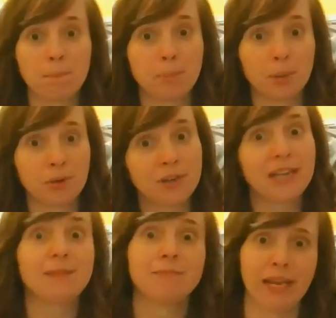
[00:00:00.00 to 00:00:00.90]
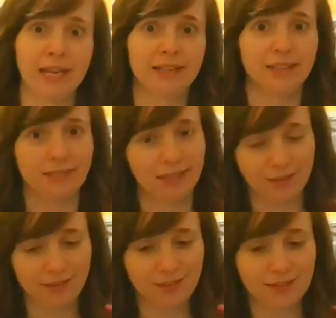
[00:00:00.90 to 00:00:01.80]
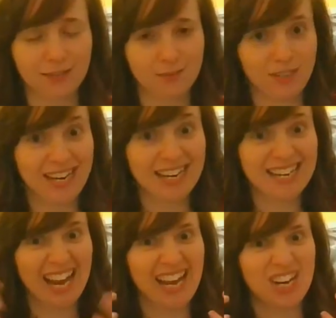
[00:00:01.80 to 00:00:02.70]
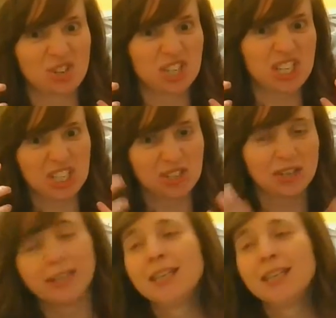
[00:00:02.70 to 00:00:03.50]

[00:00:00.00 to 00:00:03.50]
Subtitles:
burning mad. Now, we had anger here.